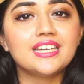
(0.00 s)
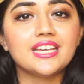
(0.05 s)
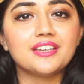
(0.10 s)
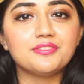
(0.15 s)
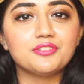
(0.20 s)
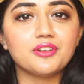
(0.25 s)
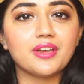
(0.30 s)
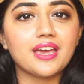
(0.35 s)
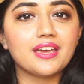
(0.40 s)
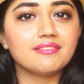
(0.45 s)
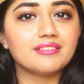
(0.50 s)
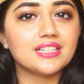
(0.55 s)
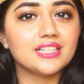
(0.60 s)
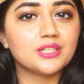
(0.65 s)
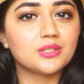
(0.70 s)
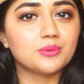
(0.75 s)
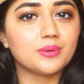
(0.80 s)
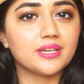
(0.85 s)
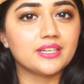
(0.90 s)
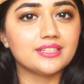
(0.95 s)
If you have
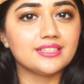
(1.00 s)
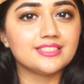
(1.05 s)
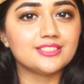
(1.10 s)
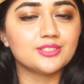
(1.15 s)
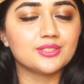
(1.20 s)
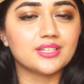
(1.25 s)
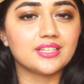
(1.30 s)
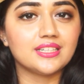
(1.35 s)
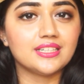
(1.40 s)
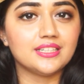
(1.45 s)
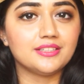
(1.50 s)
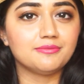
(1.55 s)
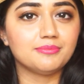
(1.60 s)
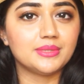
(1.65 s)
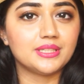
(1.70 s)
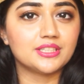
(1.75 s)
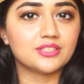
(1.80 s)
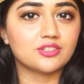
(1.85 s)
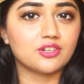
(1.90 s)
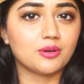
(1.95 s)
any queries, you can leave
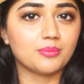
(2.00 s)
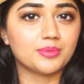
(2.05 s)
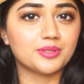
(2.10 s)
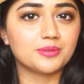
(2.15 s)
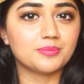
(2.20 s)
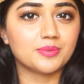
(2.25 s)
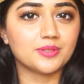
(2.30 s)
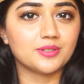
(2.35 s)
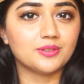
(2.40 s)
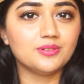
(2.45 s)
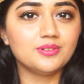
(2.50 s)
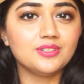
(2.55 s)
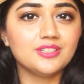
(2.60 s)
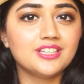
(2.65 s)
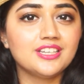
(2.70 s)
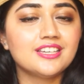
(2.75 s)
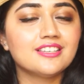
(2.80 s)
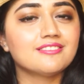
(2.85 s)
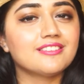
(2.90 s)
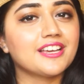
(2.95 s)
me a comment below.
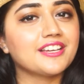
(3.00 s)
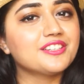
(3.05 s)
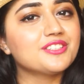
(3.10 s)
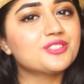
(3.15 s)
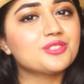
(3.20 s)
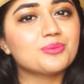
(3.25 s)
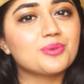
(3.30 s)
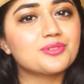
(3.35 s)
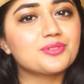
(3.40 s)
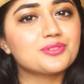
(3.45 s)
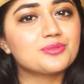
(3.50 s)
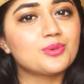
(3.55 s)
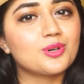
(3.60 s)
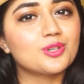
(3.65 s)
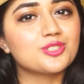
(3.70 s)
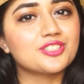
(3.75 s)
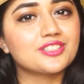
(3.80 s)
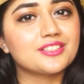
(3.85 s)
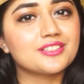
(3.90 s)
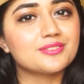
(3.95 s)
Thank you so much for
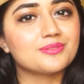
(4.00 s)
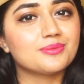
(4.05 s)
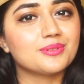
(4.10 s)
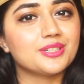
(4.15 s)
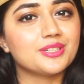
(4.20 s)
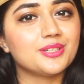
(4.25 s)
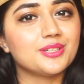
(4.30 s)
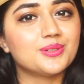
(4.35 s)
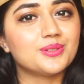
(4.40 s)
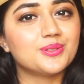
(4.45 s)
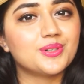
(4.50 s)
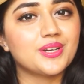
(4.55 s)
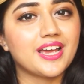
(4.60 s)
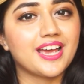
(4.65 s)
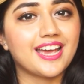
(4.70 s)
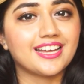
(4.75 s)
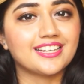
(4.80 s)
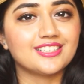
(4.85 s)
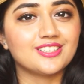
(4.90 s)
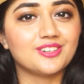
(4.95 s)
watching this video,
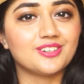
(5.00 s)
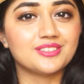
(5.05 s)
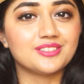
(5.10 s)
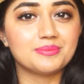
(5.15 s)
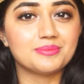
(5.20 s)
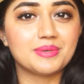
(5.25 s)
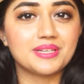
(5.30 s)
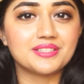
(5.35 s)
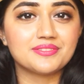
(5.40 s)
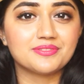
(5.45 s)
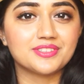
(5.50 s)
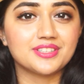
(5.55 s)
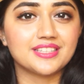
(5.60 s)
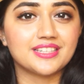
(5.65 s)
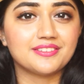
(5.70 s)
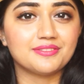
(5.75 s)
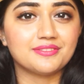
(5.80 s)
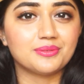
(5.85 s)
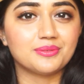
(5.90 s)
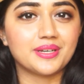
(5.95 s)
and all the best for the
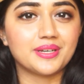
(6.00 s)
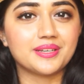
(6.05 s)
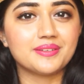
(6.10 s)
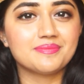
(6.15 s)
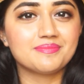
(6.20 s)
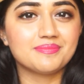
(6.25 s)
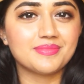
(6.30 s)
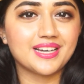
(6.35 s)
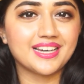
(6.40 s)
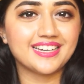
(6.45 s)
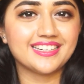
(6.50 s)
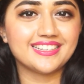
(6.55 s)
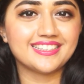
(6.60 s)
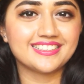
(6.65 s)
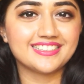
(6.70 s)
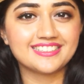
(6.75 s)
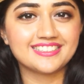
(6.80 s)
giveaway. Bye.